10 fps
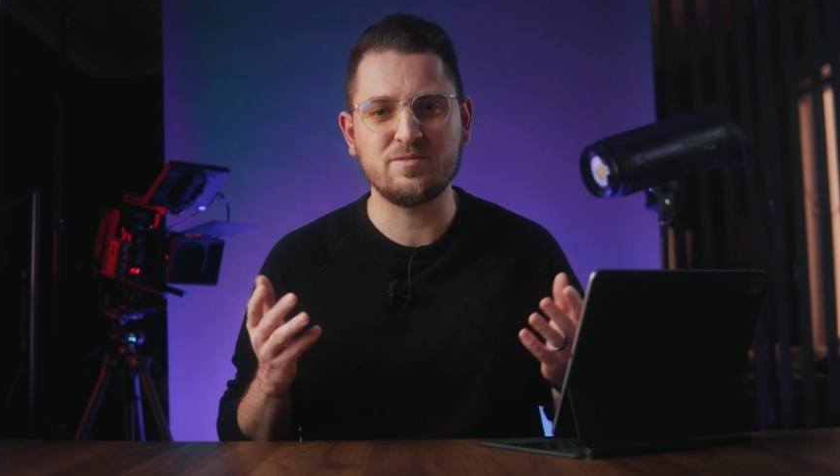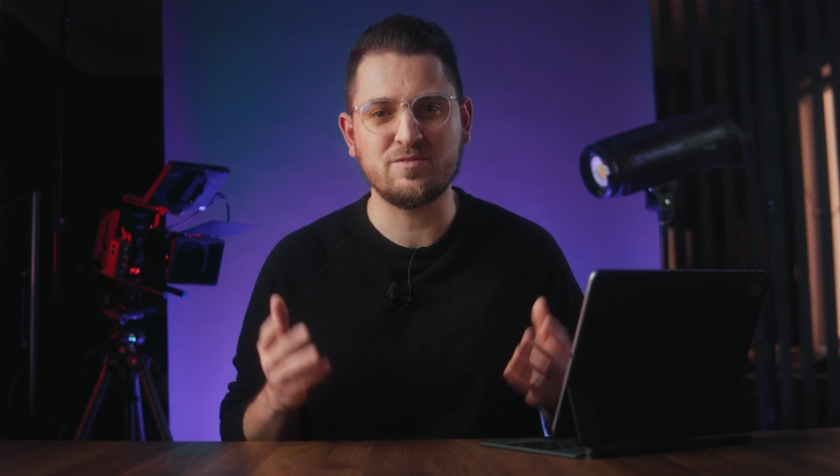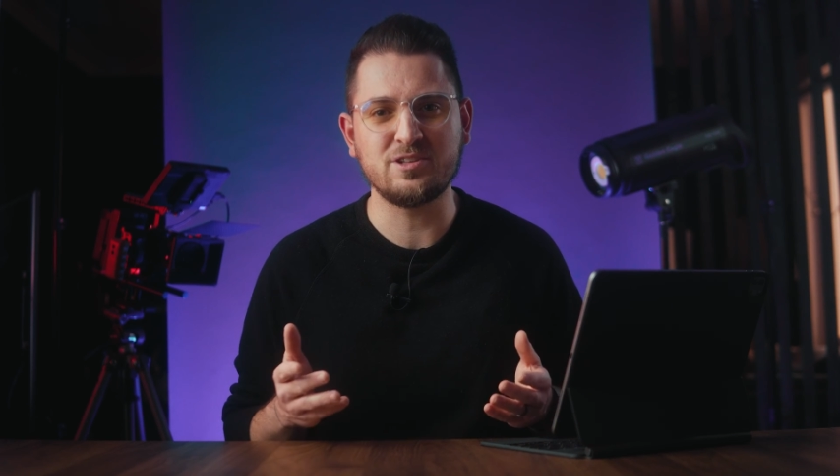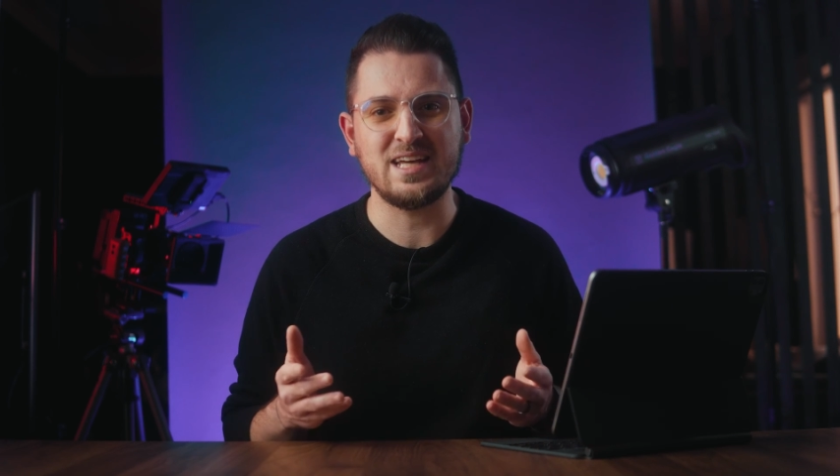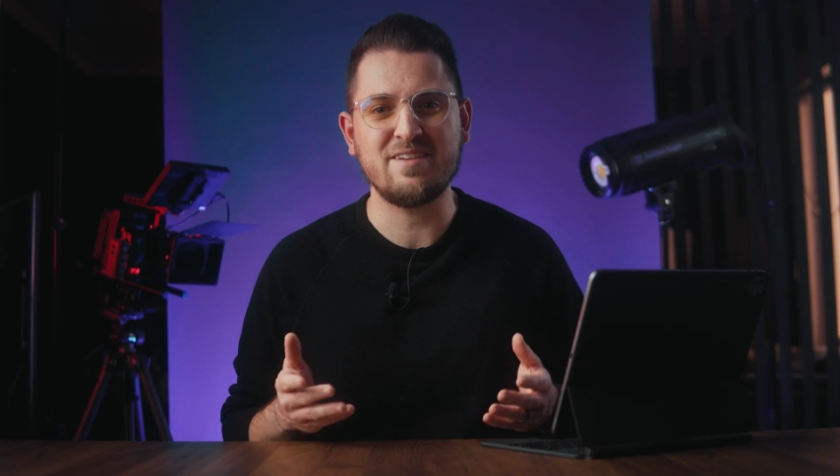
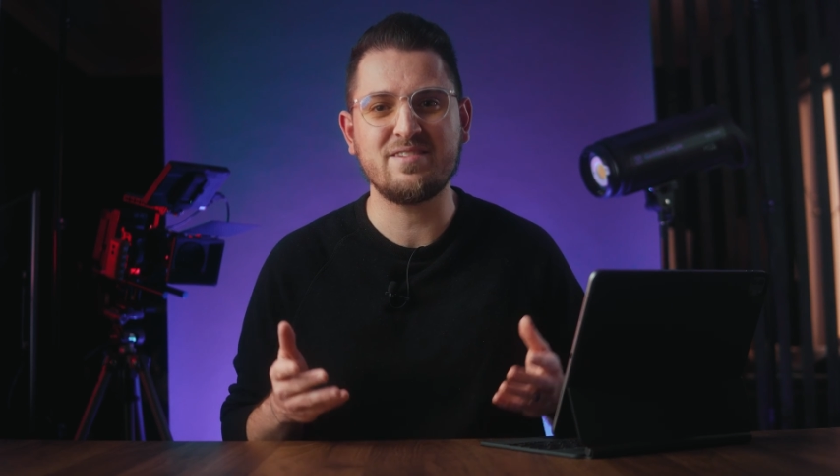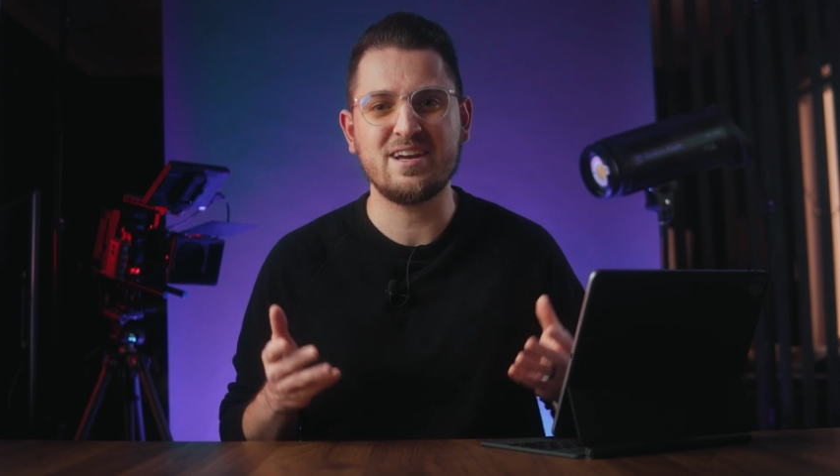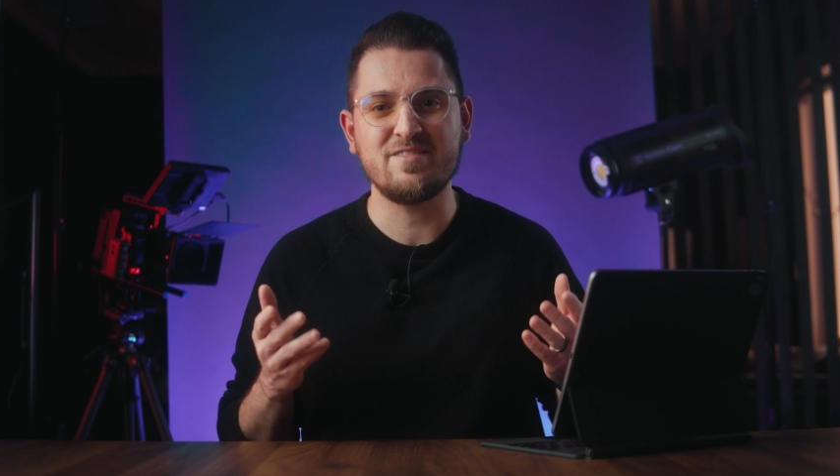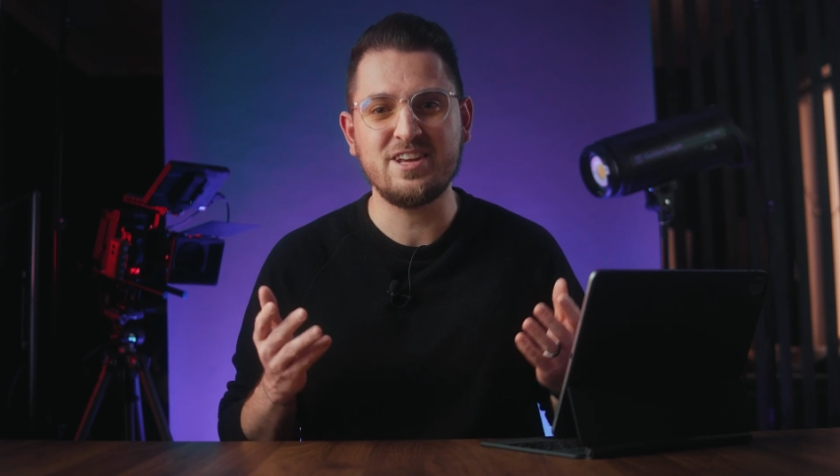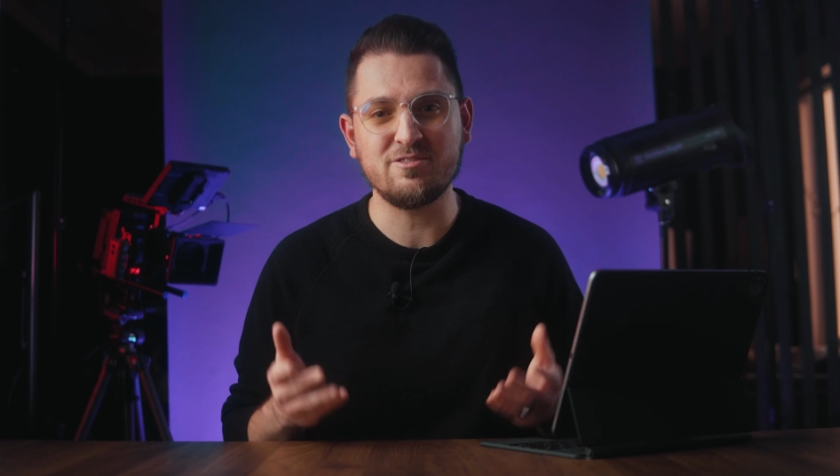convert A
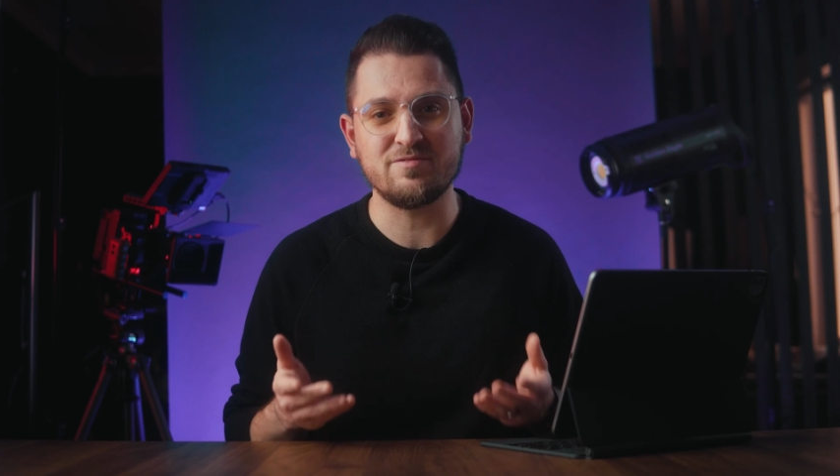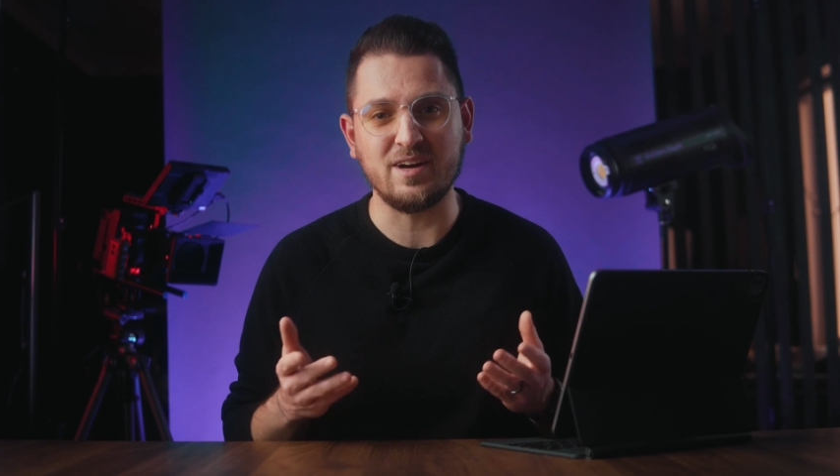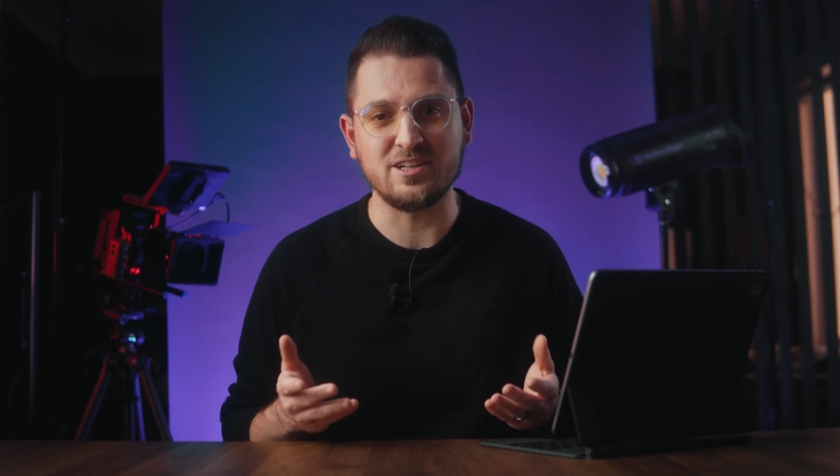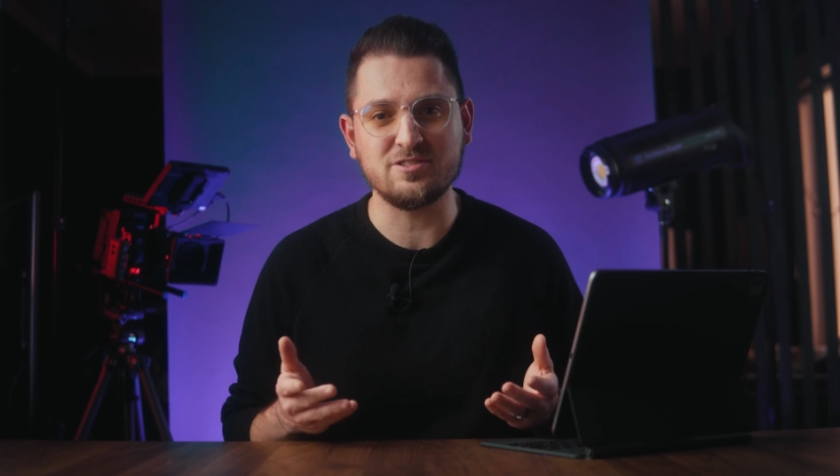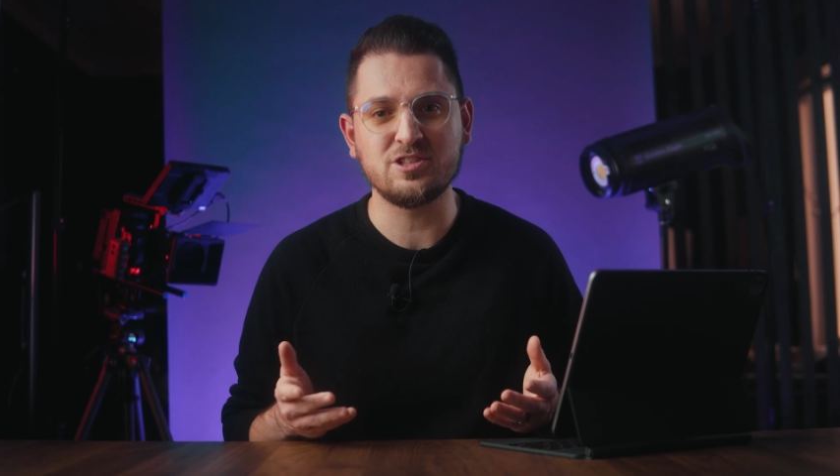V I video
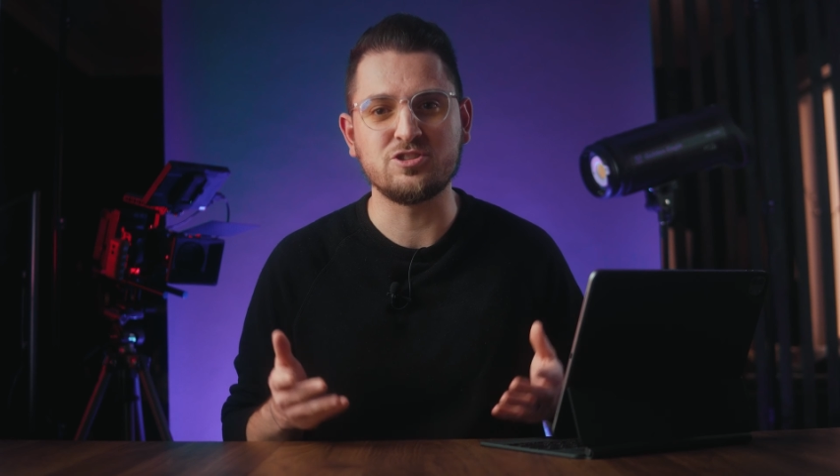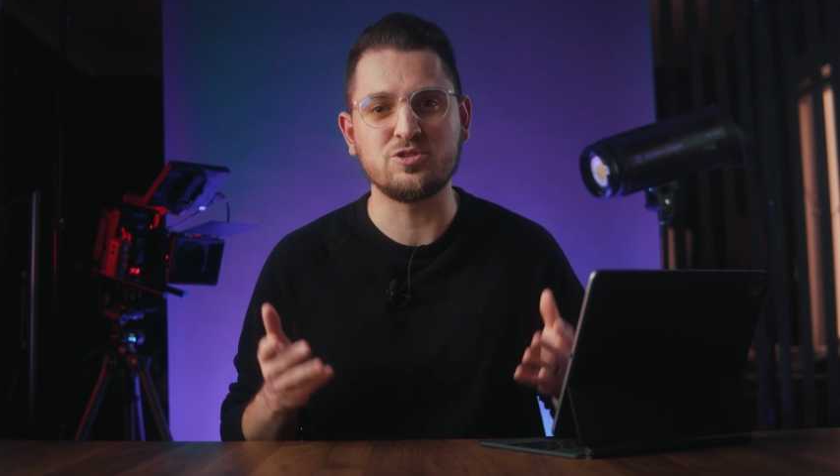files